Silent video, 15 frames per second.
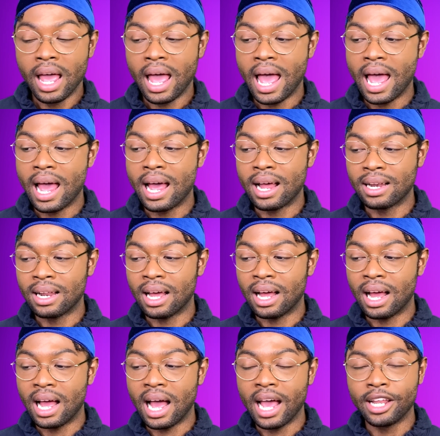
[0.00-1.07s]
and
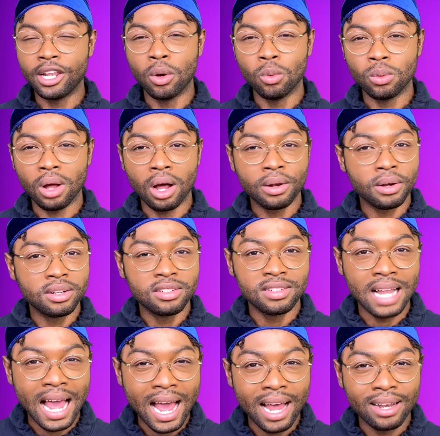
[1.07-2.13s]
I don't
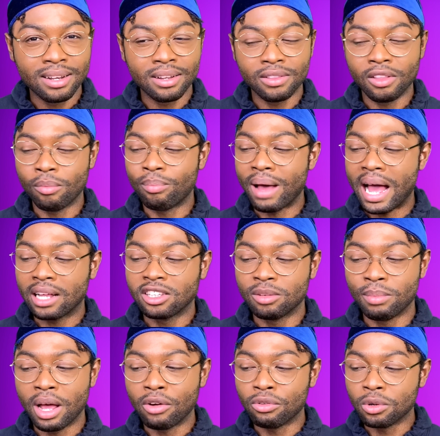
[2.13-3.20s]
understand the back to
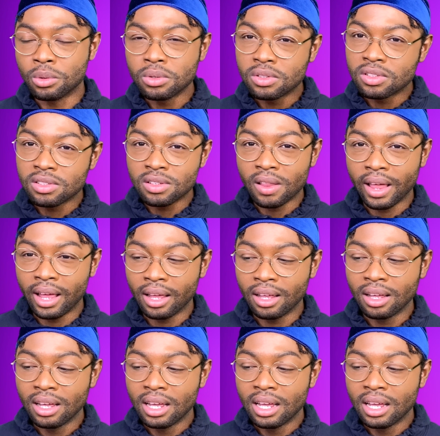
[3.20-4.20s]
my roots thing.